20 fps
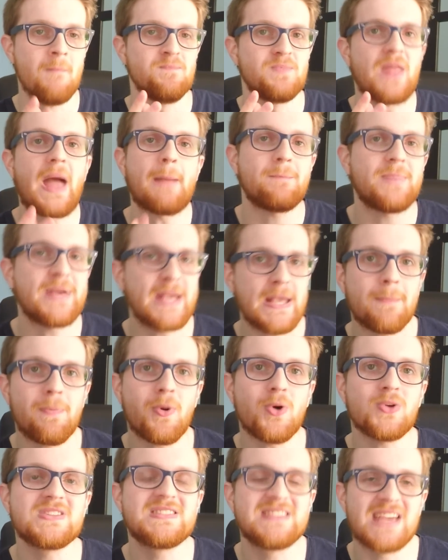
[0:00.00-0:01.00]
that
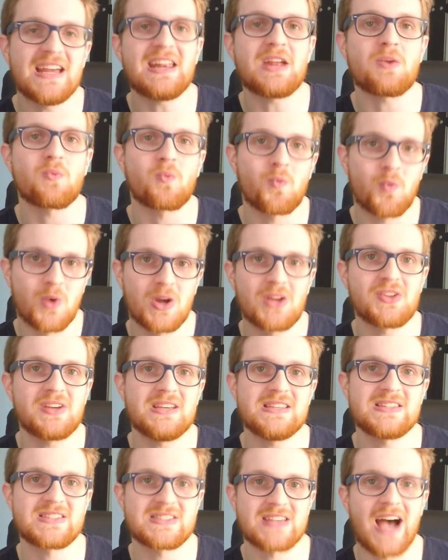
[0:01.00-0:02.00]
people didn't
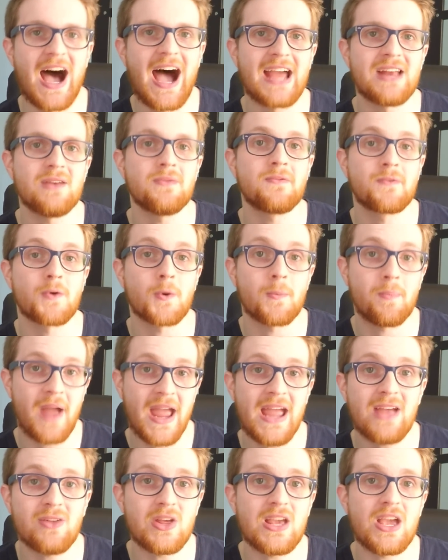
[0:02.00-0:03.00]
really side for
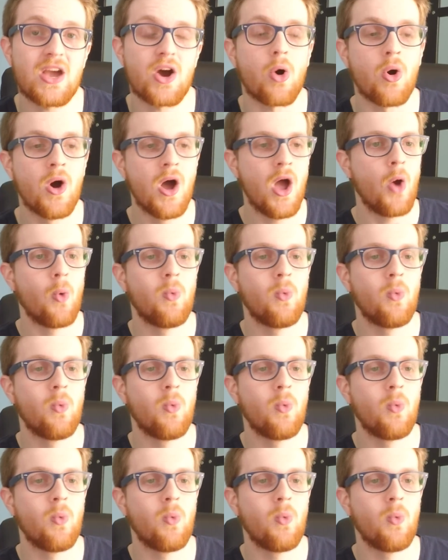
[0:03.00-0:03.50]
Paleo.